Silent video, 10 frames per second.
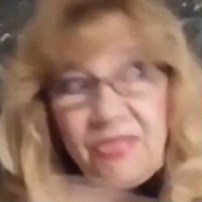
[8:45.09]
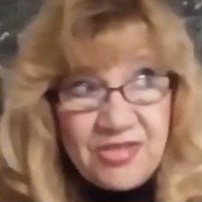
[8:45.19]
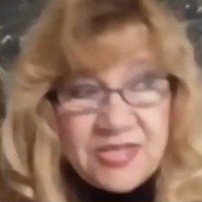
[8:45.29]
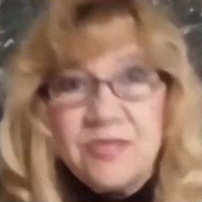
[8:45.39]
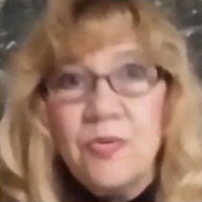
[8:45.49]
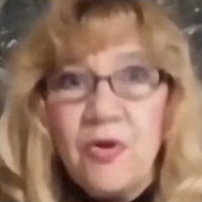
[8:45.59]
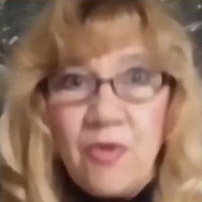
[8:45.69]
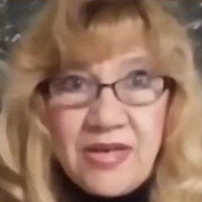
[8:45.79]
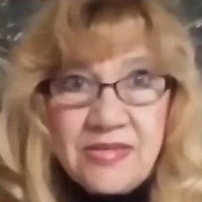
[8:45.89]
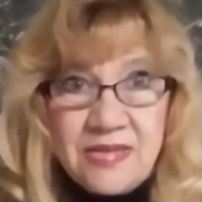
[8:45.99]
This is what
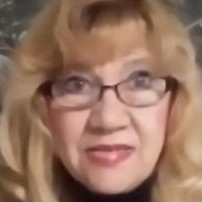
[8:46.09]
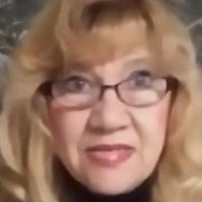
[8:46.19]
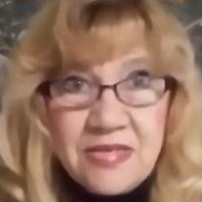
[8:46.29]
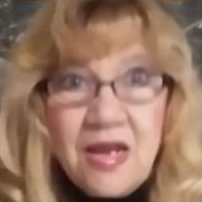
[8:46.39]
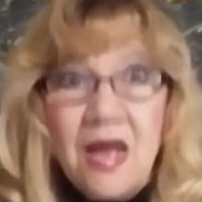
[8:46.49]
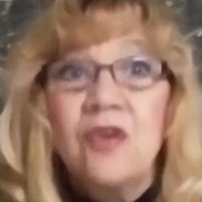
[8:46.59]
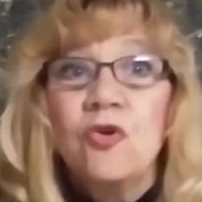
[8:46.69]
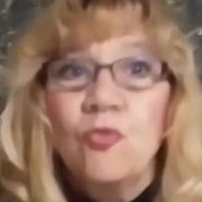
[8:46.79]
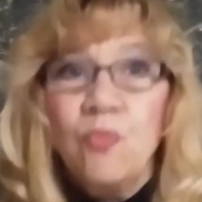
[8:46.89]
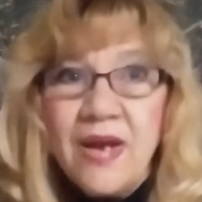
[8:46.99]
Craig does.
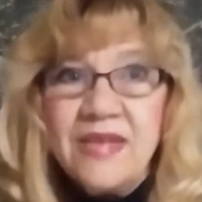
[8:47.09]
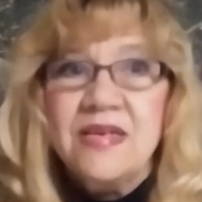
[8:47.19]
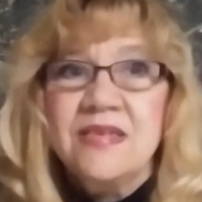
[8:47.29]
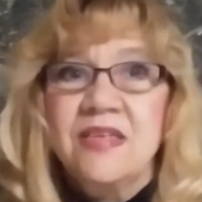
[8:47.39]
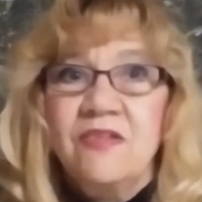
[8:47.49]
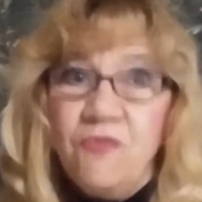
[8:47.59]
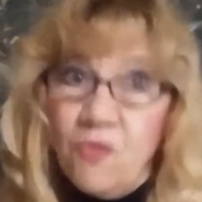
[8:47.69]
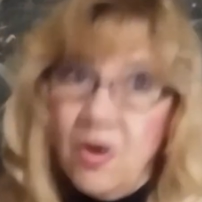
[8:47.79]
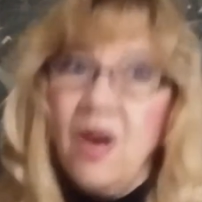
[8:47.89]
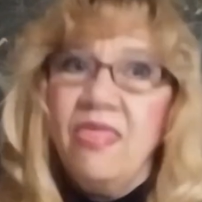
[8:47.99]
Craig does it
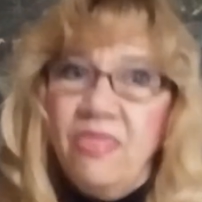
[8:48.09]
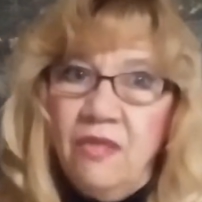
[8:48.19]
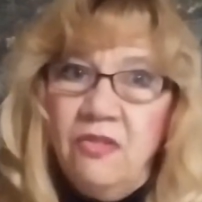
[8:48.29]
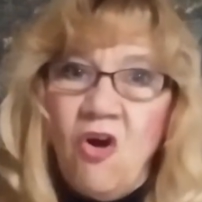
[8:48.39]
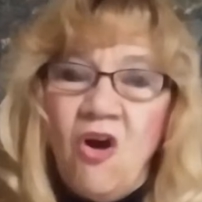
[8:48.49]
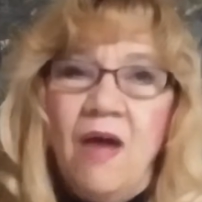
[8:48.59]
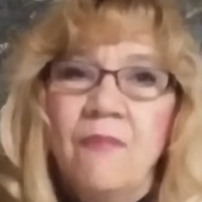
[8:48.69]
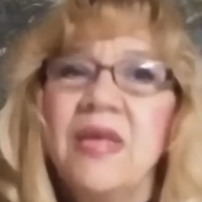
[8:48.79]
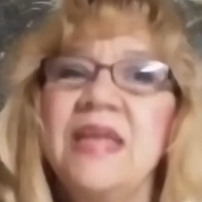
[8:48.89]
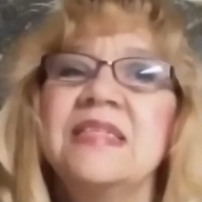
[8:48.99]
for the law.
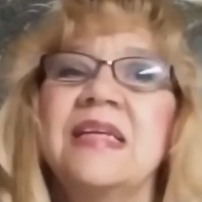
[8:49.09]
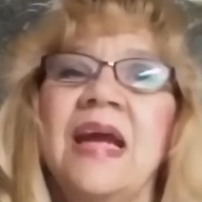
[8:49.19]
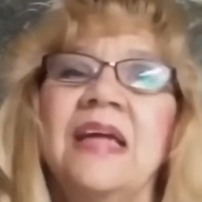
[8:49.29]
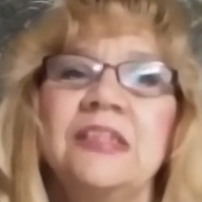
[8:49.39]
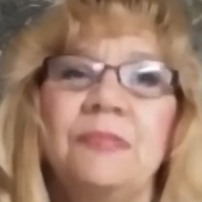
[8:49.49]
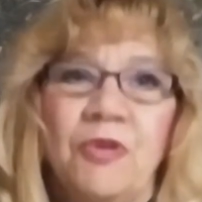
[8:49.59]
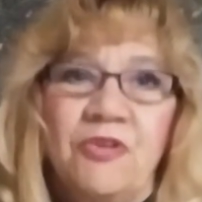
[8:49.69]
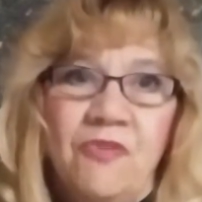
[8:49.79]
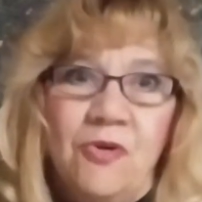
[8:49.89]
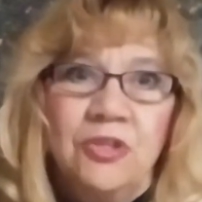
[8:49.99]
He's an
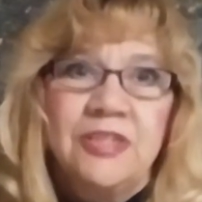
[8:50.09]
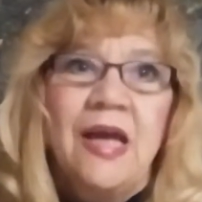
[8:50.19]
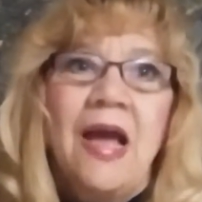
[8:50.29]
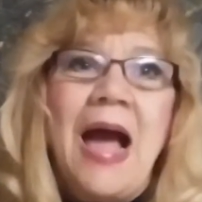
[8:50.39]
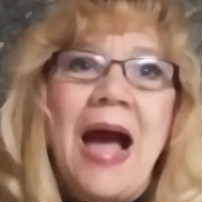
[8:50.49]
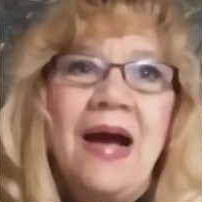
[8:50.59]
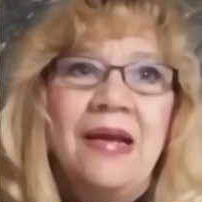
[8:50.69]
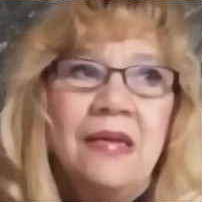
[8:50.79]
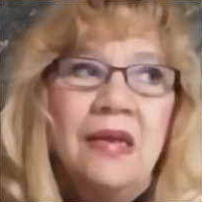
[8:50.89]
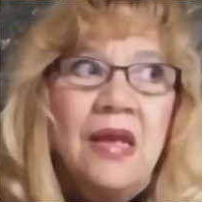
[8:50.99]
expert, folks,
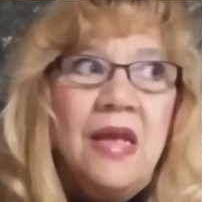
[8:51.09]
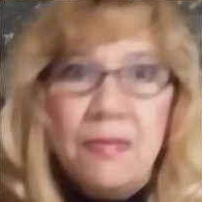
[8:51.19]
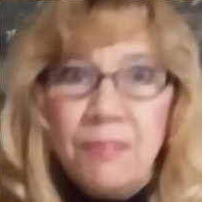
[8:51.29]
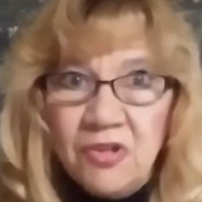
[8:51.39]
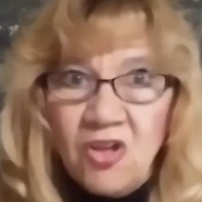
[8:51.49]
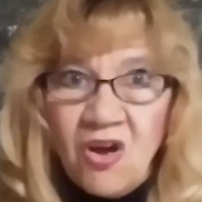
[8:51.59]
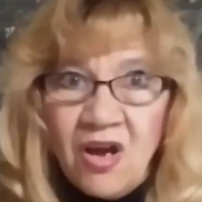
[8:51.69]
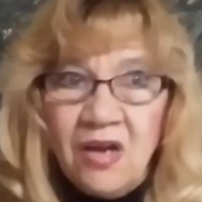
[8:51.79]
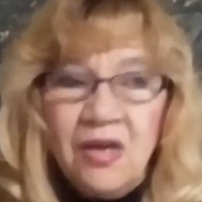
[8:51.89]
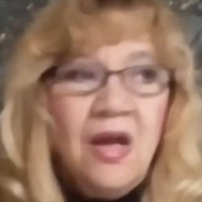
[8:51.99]
on HIPAA
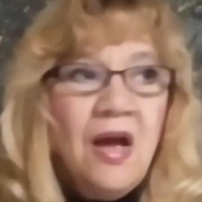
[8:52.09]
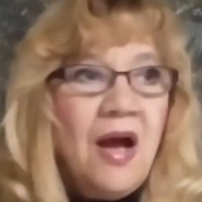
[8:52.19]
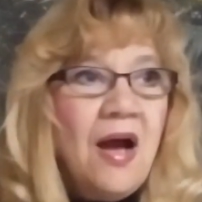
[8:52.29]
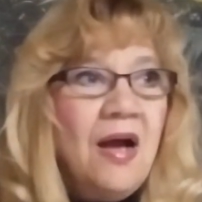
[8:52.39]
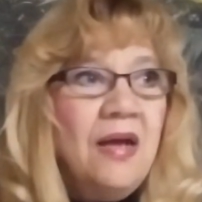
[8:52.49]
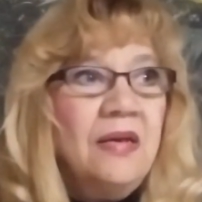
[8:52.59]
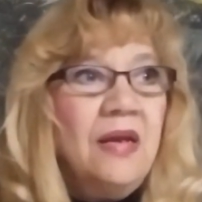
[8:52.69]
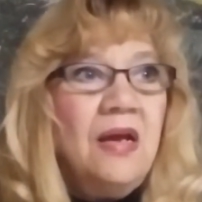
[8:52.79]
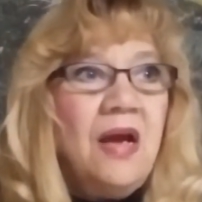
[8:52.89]
law, on